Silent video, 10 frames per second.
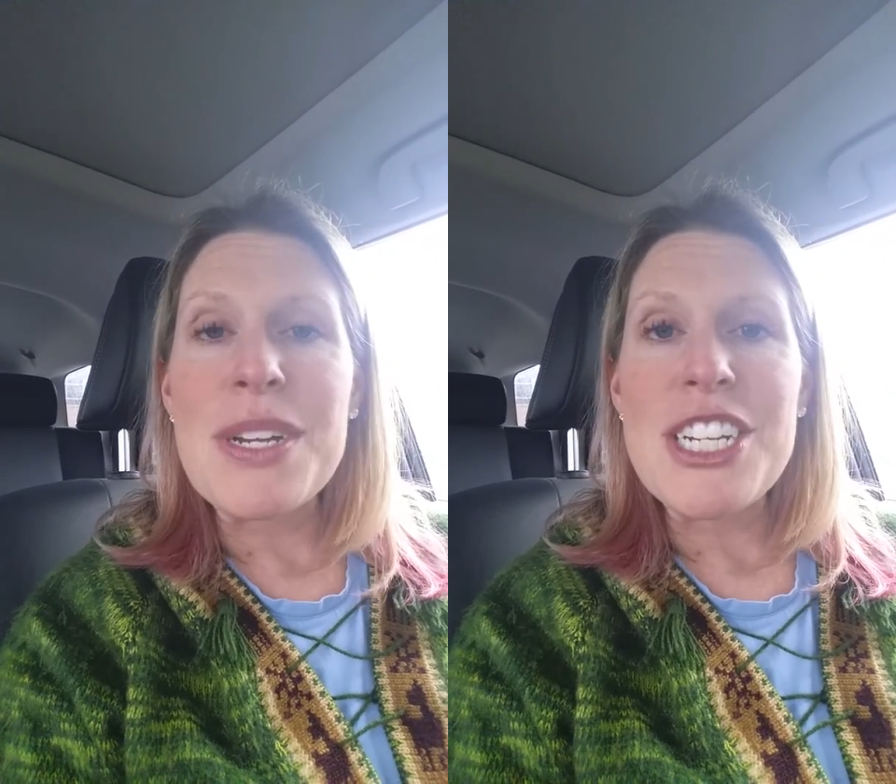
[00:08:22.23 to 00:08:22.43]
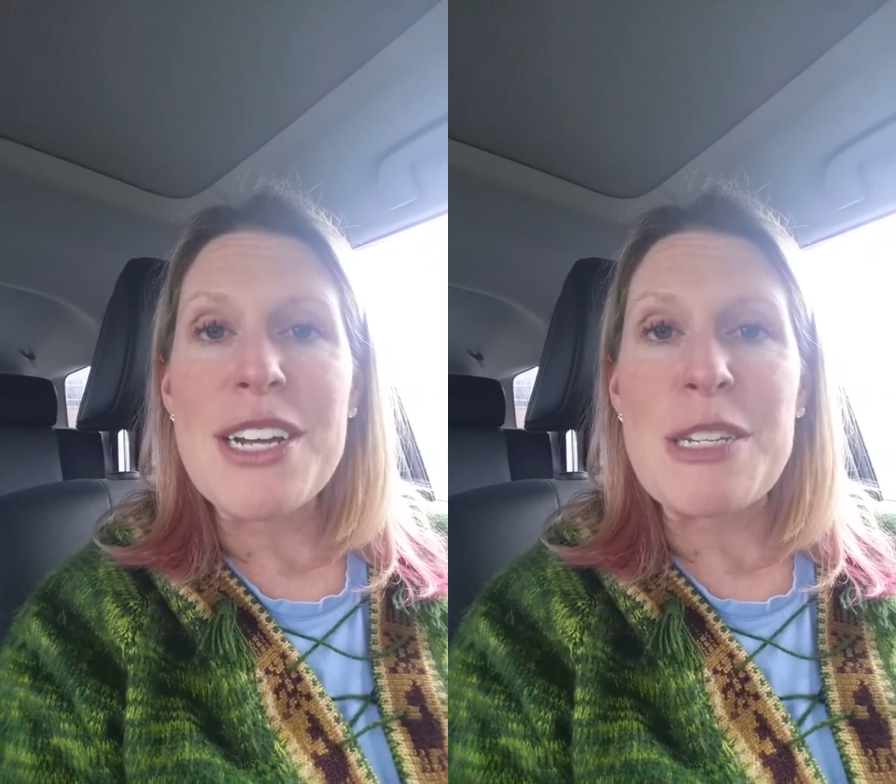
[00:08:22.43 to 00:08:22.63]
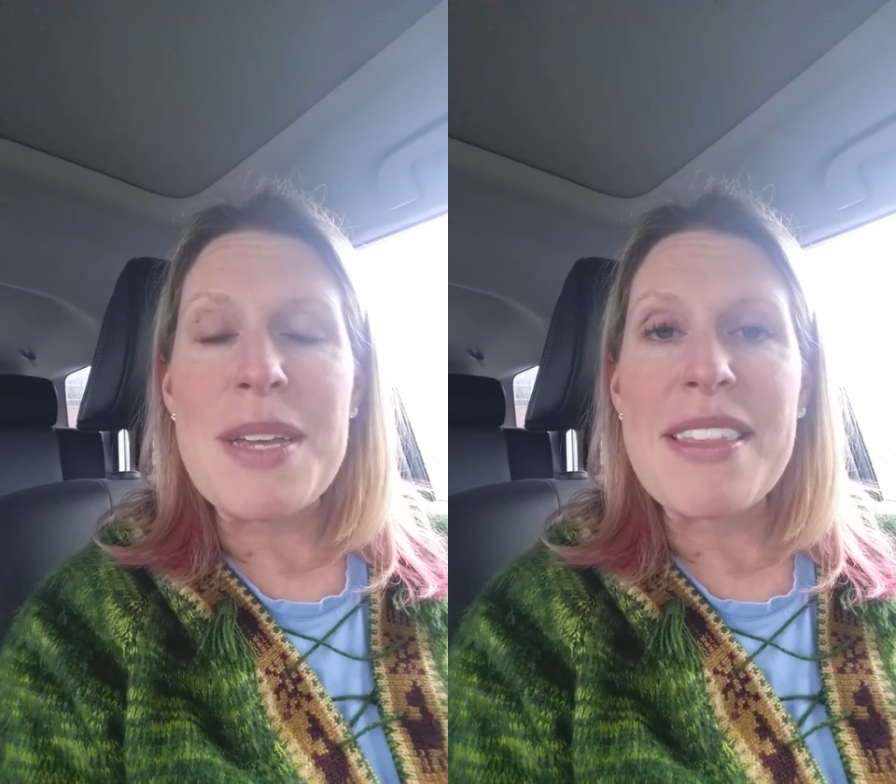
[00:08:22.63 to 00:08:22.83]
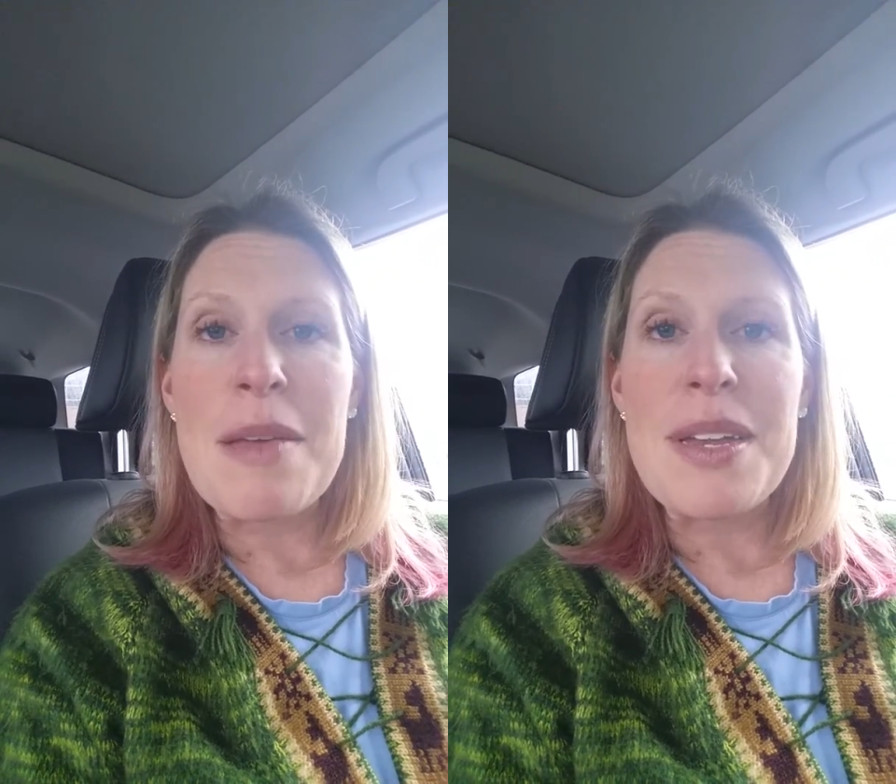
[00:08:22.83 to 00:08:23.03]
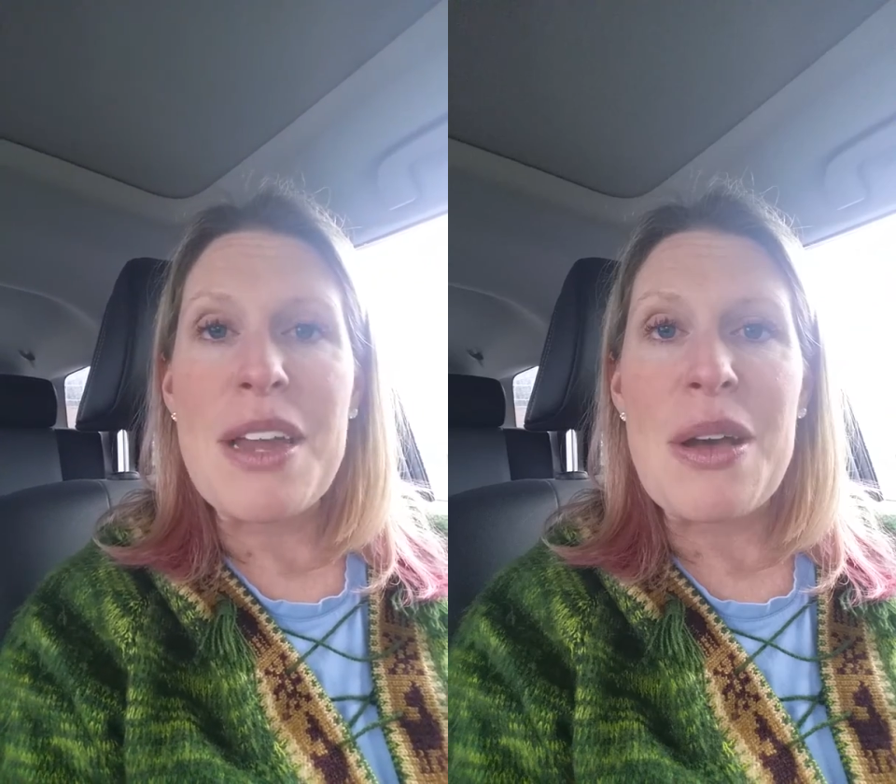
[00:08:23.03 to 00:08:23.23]
reach out to me and
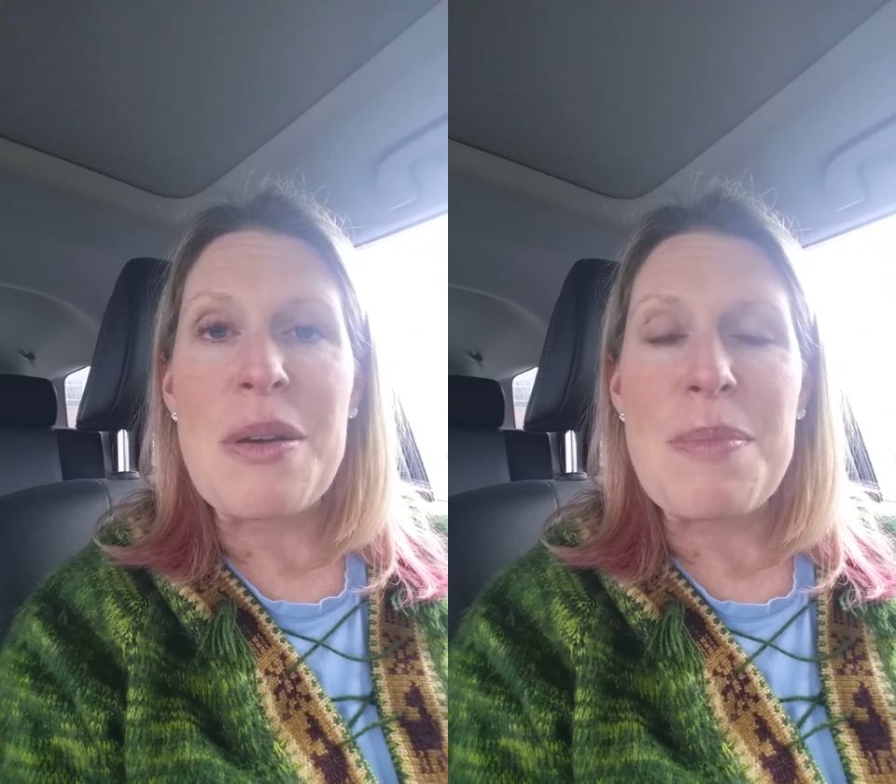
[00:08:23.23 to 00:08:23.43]
let me know.